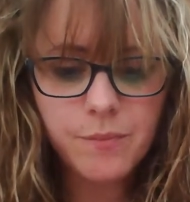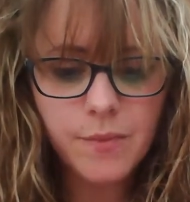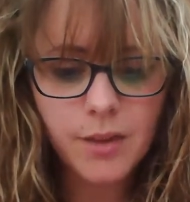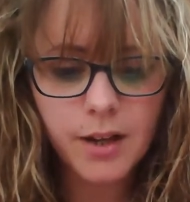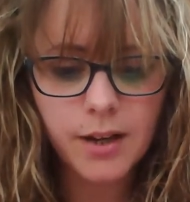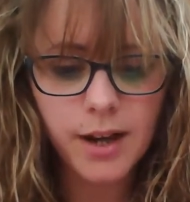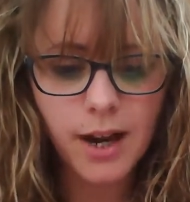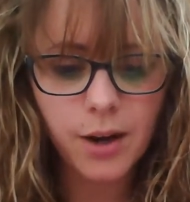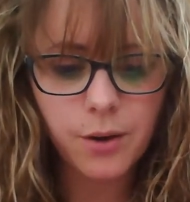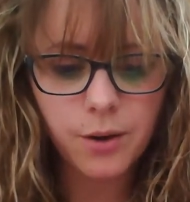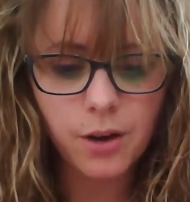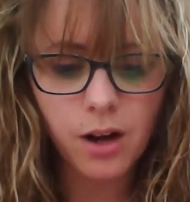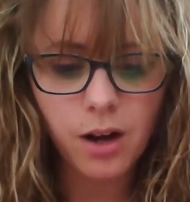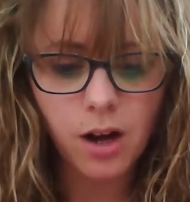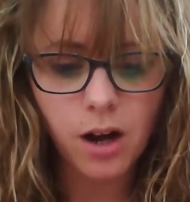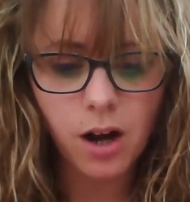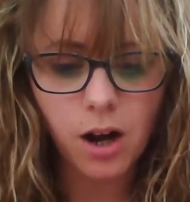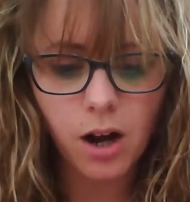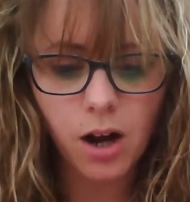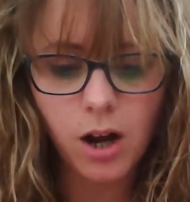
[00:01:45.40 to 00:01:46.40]
Now,
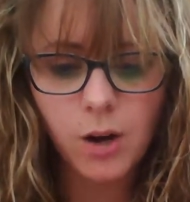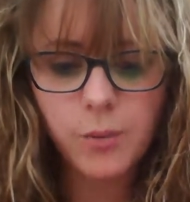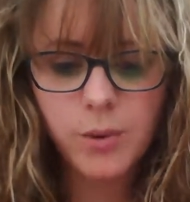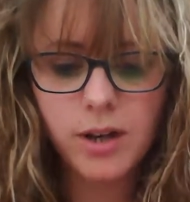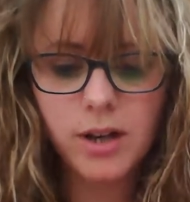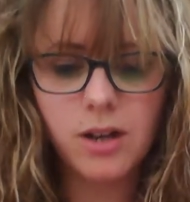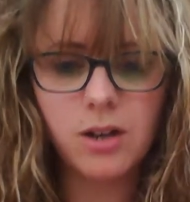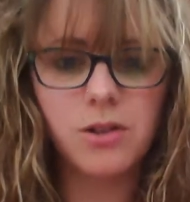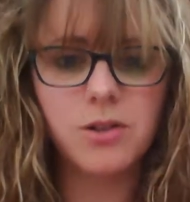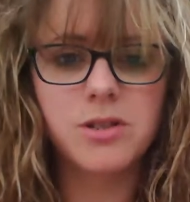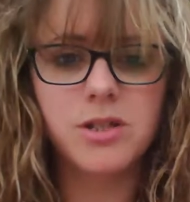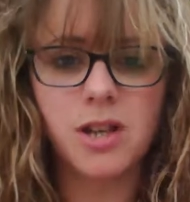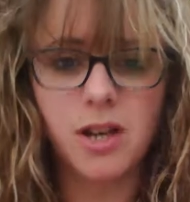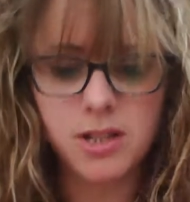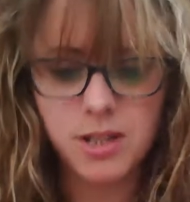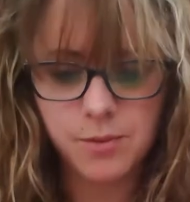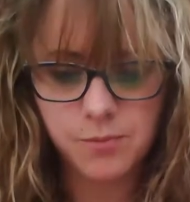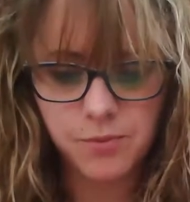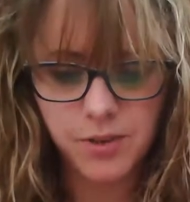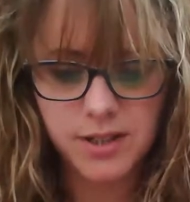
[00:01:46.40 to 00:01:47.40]
I work
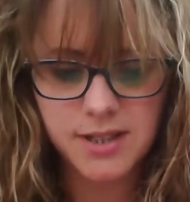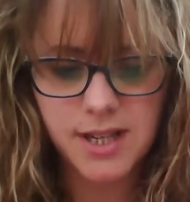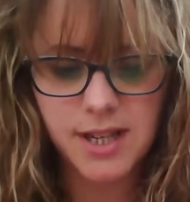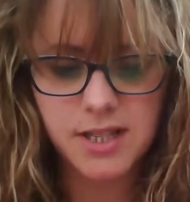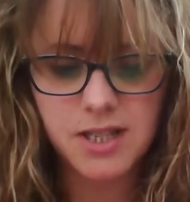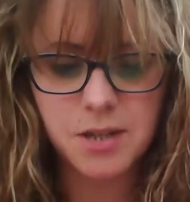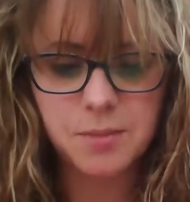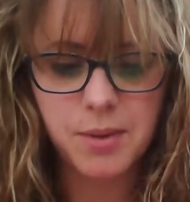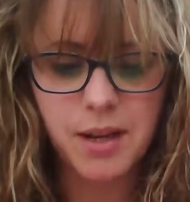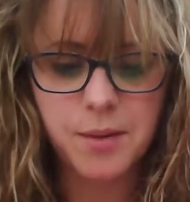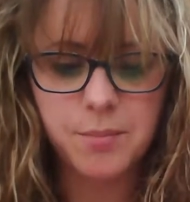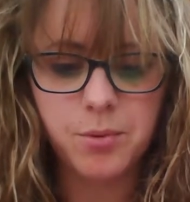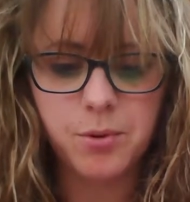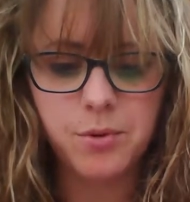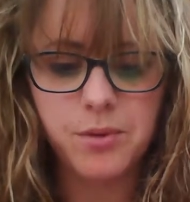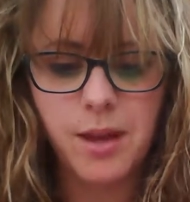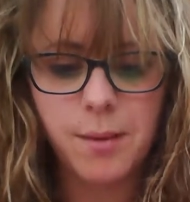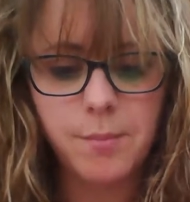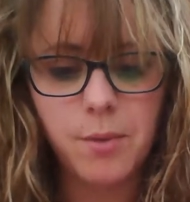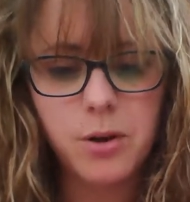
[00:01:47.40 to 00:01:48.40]
alongside some fantastic
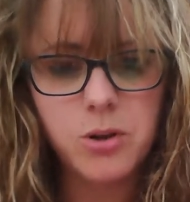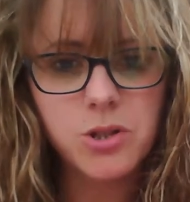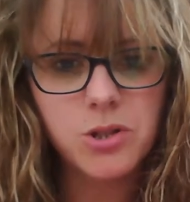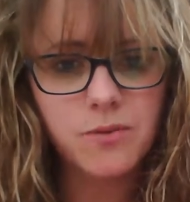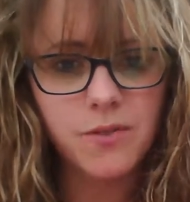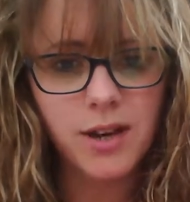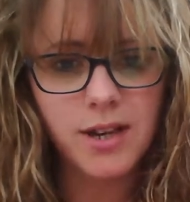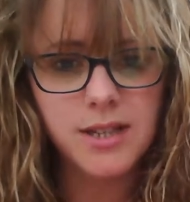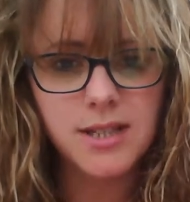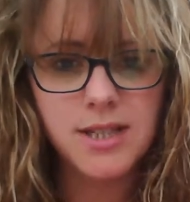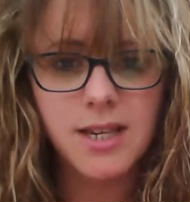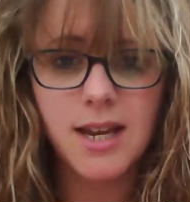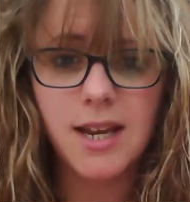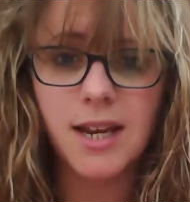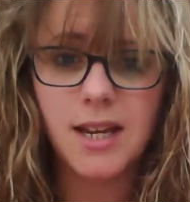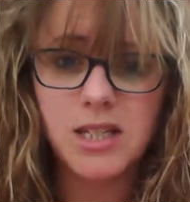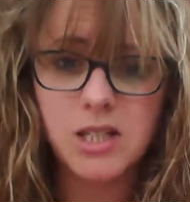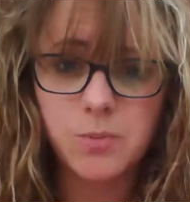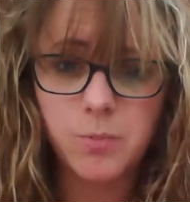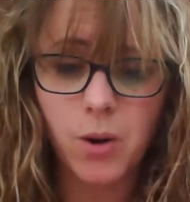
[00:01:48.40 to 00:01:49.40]
people. They're
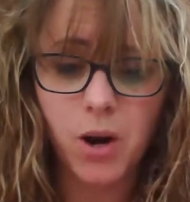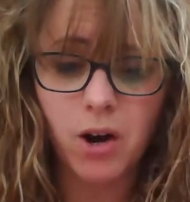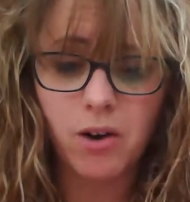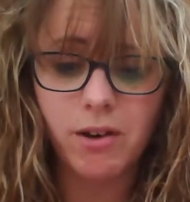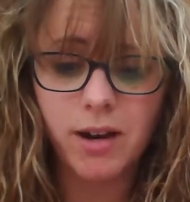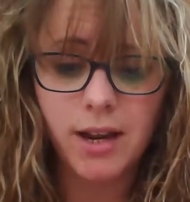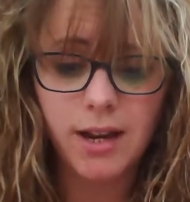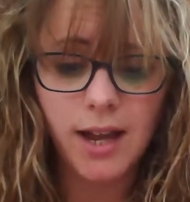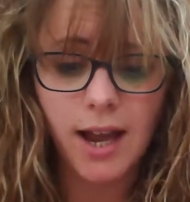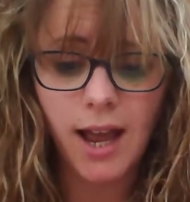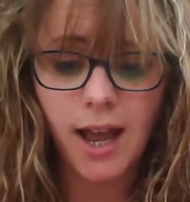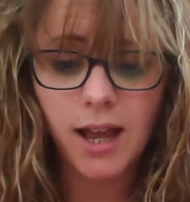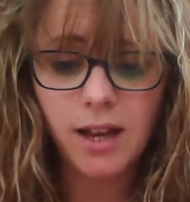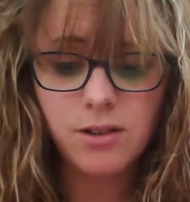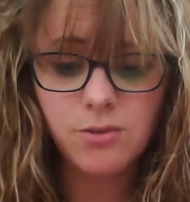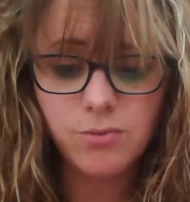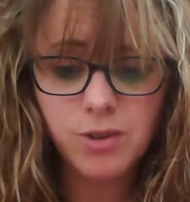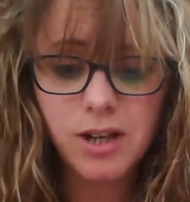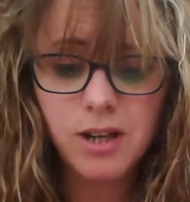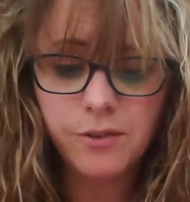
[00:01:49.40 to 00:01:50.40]
motivating, inspiring,
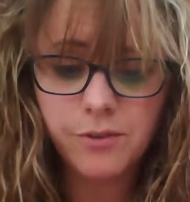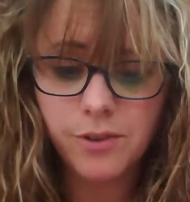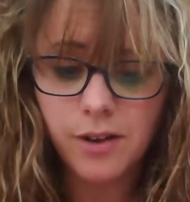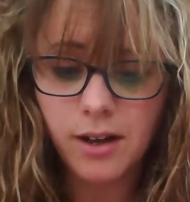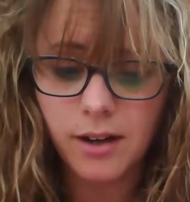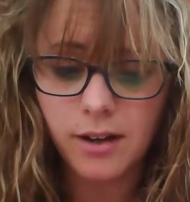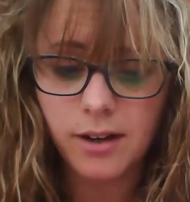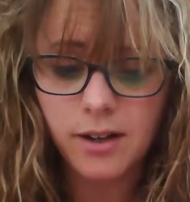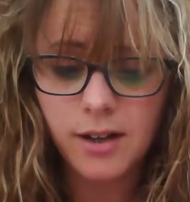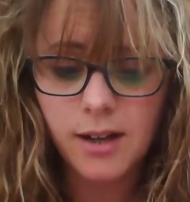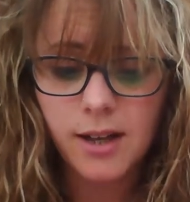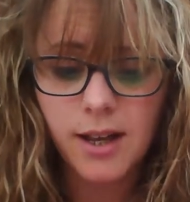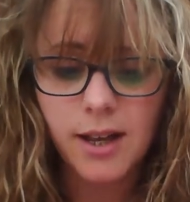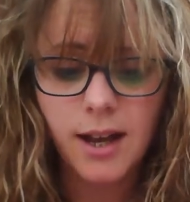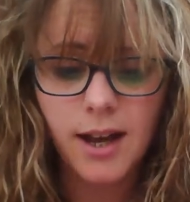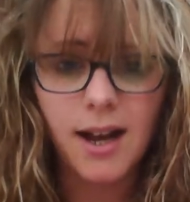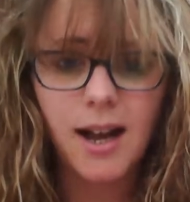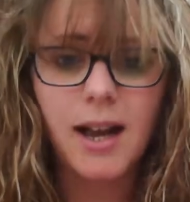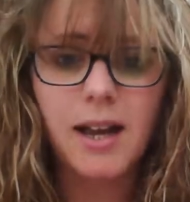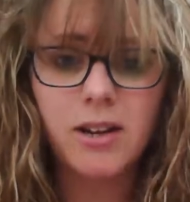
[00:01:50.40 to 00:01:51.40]
and really fun.
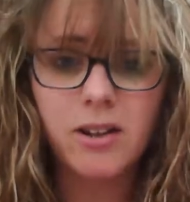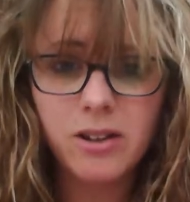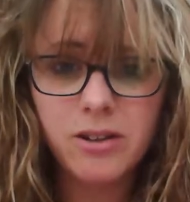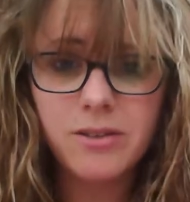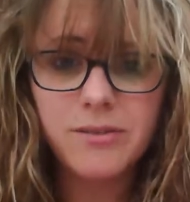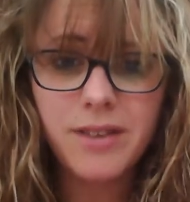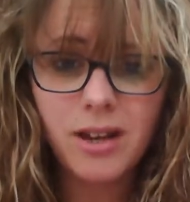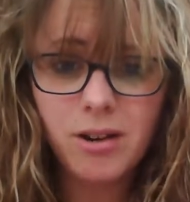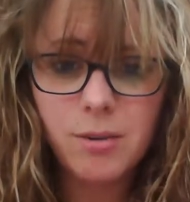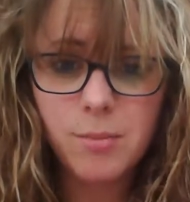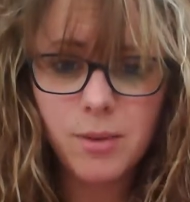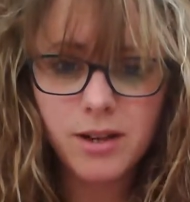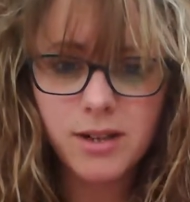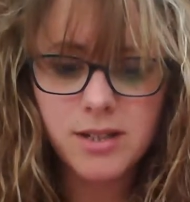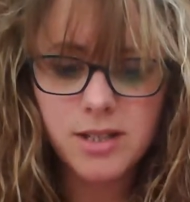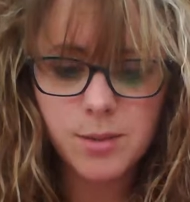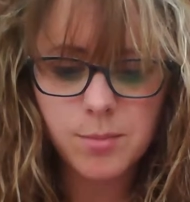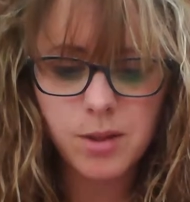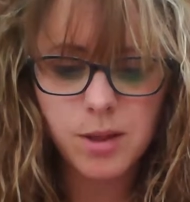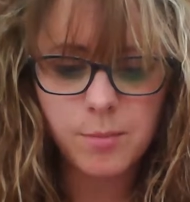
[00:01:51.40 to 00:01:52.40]
And they're
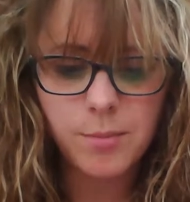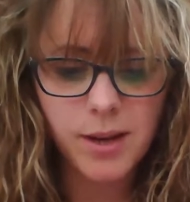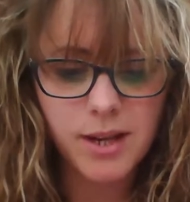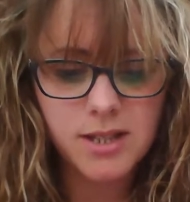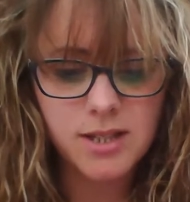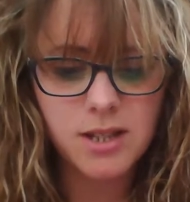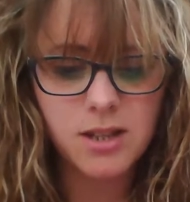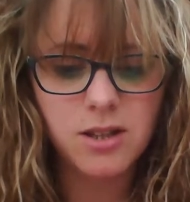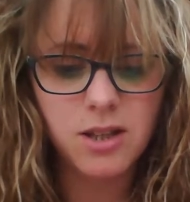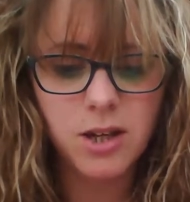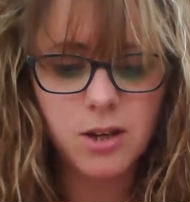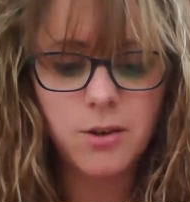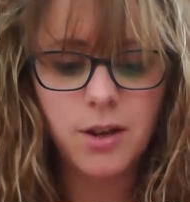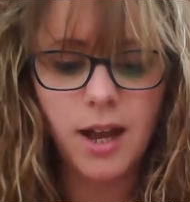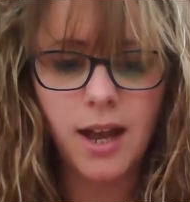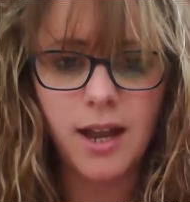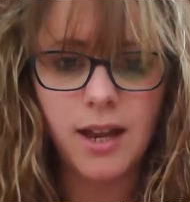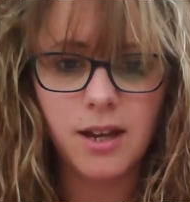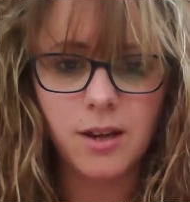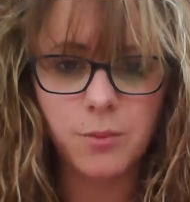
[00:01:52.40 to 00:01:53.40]
amongst some of the best in the
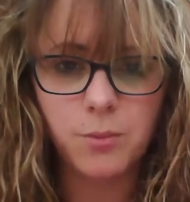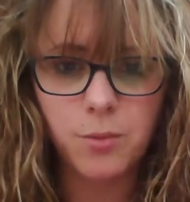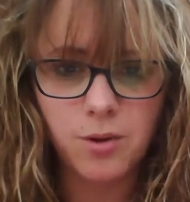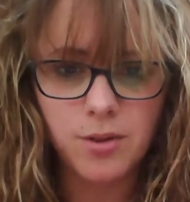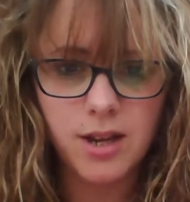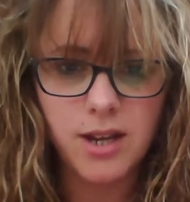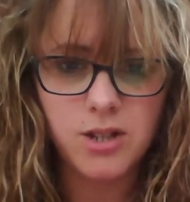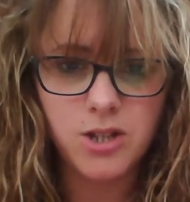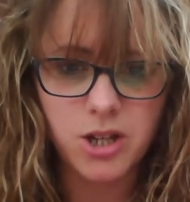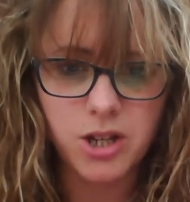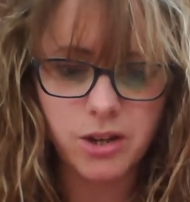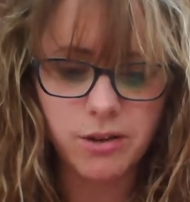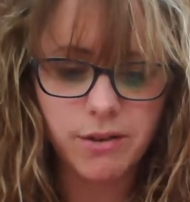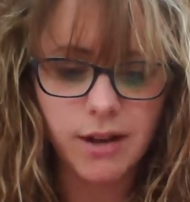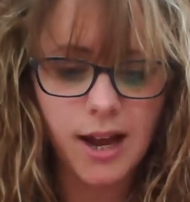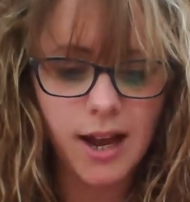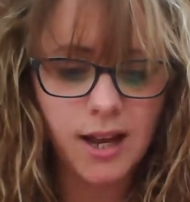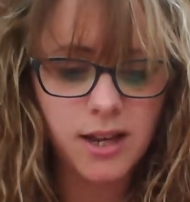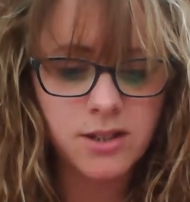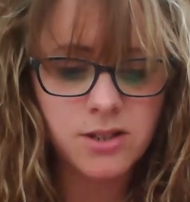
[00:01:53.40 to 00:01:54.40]
UK at what they do,
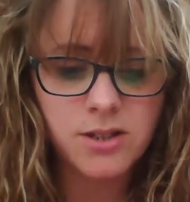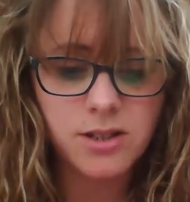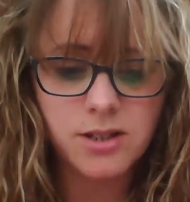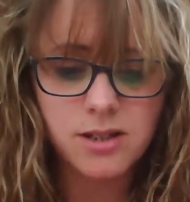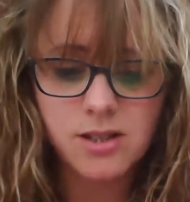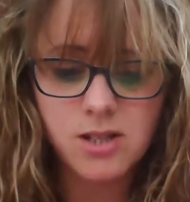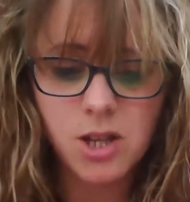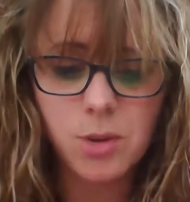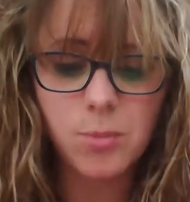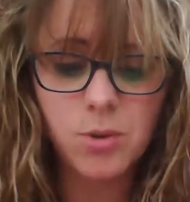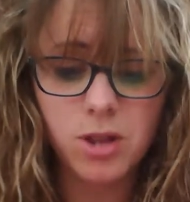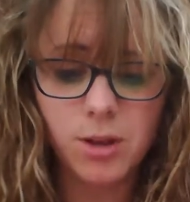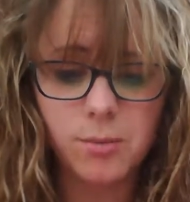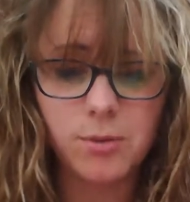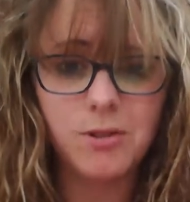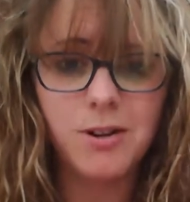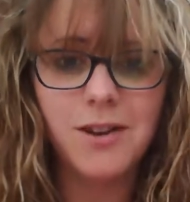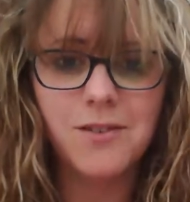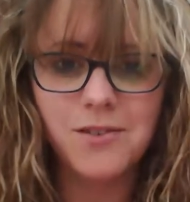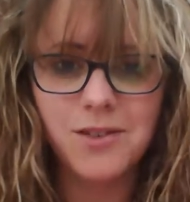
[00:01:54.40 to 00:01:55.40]
and some of them
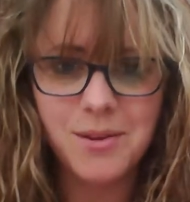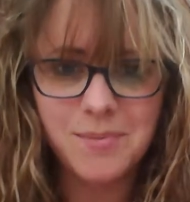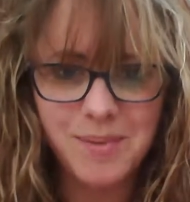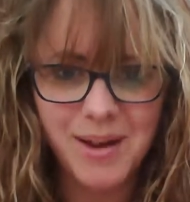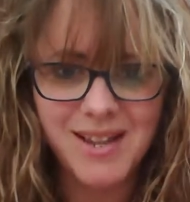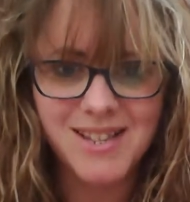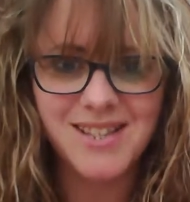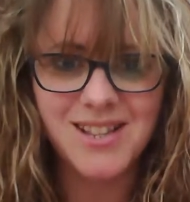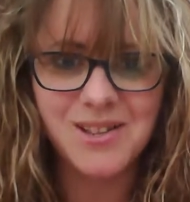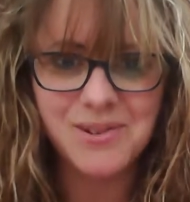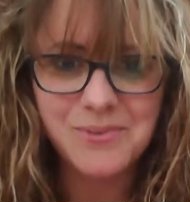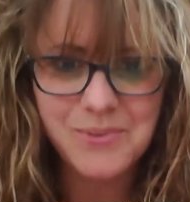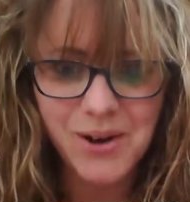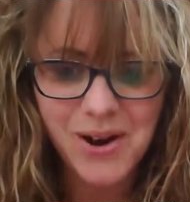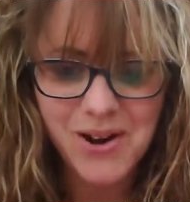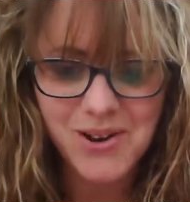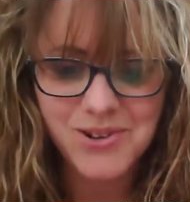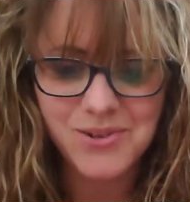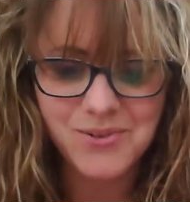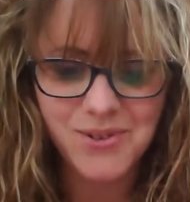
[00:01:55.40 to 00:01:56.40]
are even the best in the
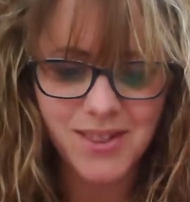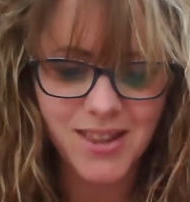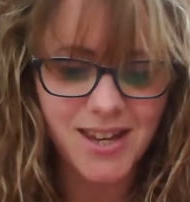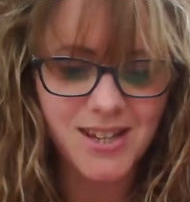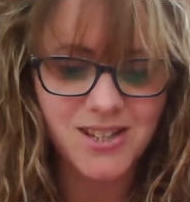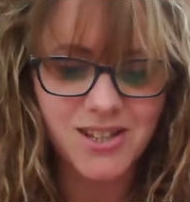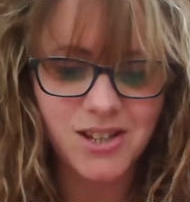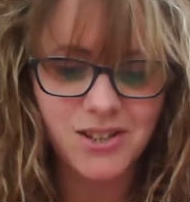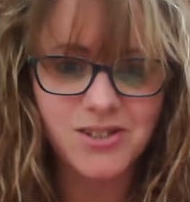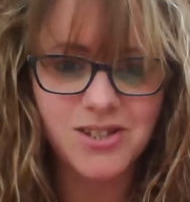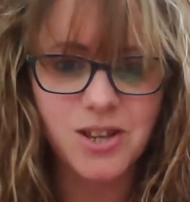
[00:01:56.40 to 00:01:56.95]
world at what they do.